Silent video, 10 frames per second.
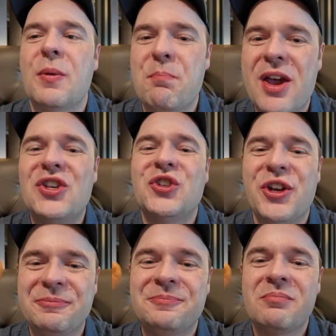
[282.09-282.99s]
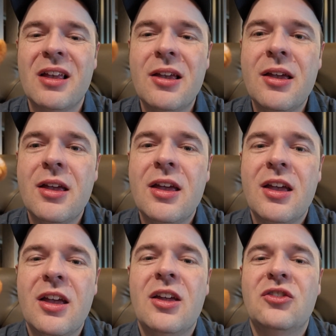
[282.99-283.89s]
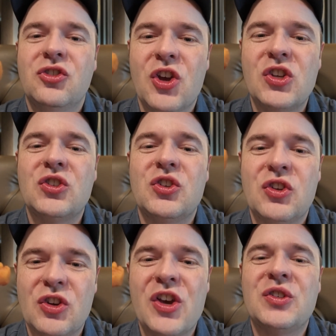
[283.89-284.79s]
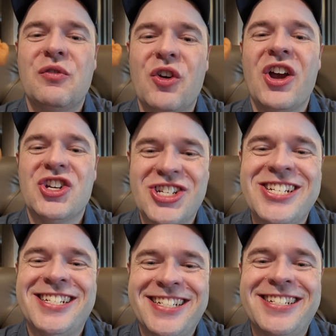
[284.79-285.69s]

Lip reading: amazing. Tastes nice and fresh.